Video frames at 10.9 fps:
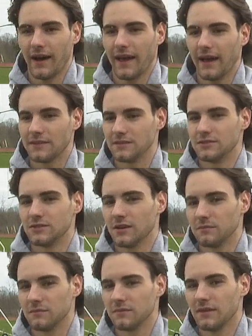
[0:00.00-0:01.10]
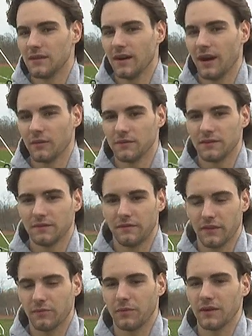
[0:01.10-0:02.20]
I had to jump. I was in
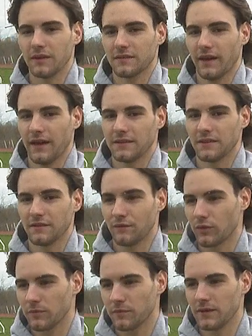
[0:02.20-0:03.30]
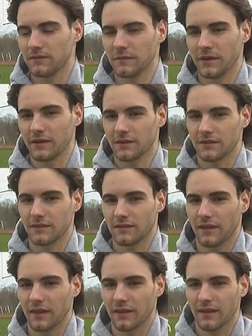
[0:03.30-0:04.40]
fifth place. I had to get fourth place to make it to
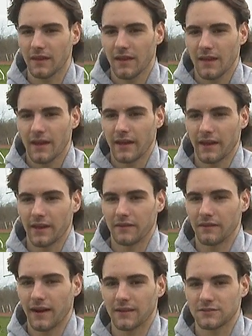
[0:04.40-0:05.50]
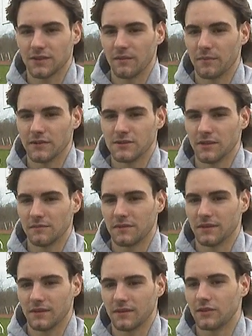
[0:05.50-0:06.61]
state. And I, the last jump, I jumped
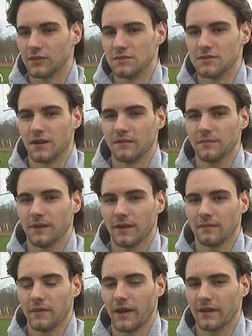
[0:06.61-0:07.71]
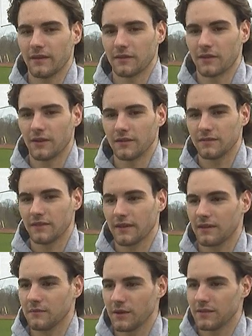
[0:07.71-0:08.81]
a good jump and made it, or got in
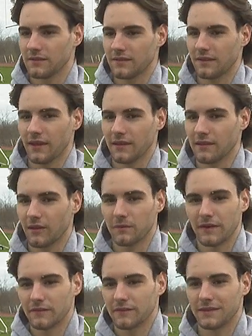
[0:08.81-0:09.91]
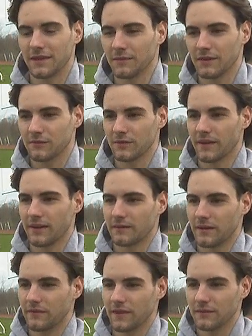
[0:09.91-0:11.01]
second, made it to state, and all my teammates were there and
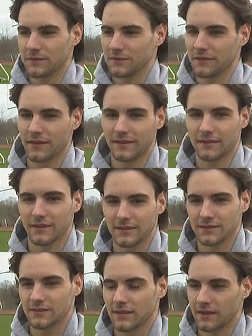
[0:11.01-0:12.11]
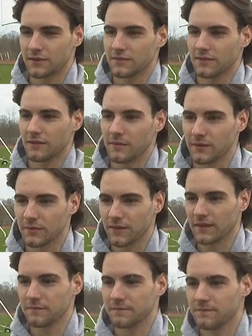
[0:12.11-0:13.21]
my family were there, and I just, I got to celebrate with
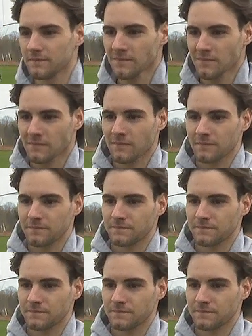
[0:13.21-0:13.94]
them. He hopes the